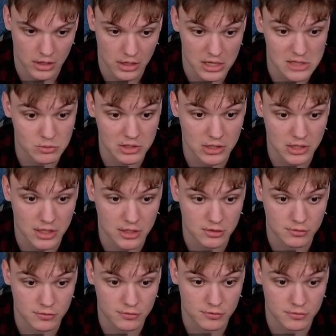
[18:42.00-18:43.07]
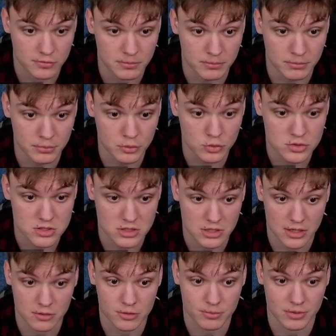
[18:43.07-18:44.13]
it will kind of boost
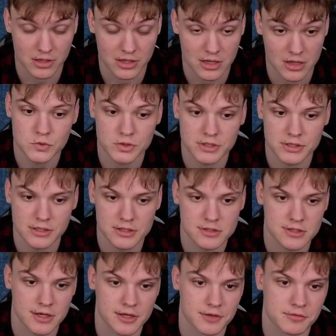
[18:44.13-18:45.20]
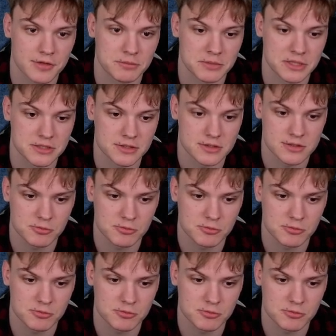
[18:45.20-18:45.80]
our play on the king side, if that makes sense.